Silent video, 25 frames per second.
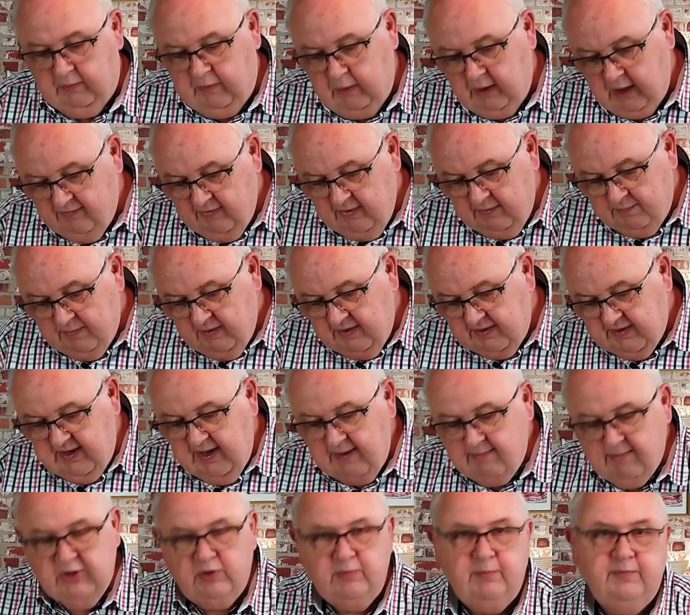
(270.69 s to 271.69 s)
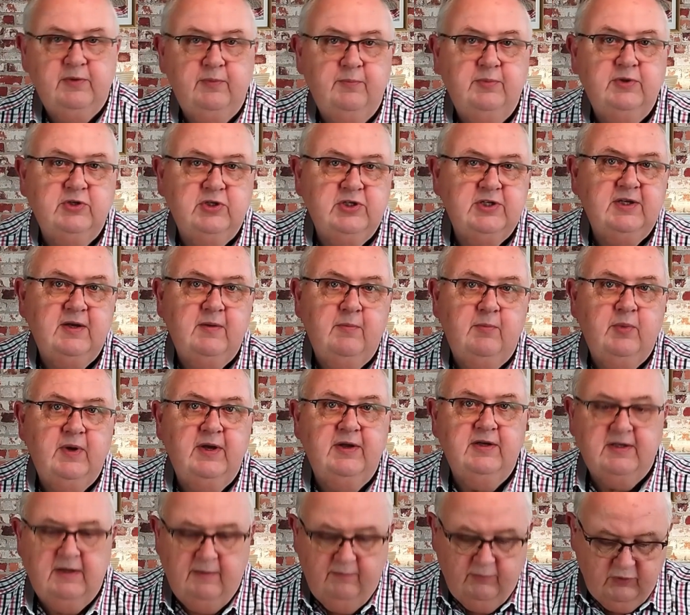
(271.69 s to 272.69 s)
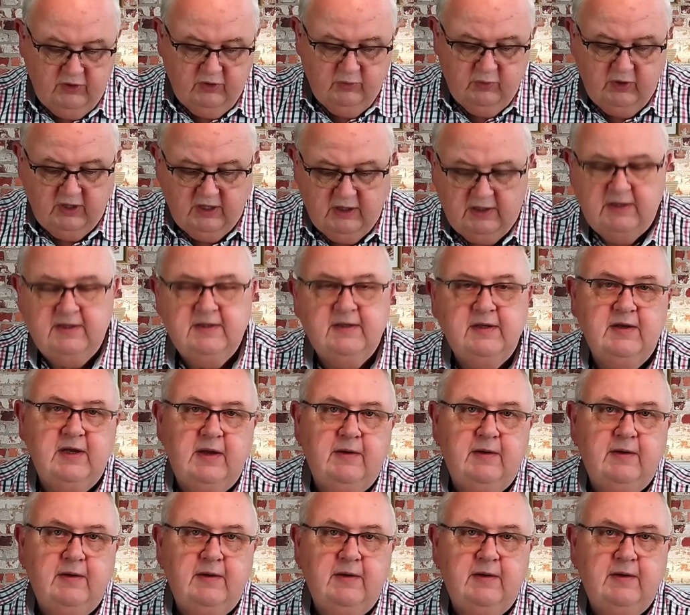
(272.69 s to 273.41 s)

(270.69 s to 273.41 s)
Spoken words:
I will have to stop the machine once in between,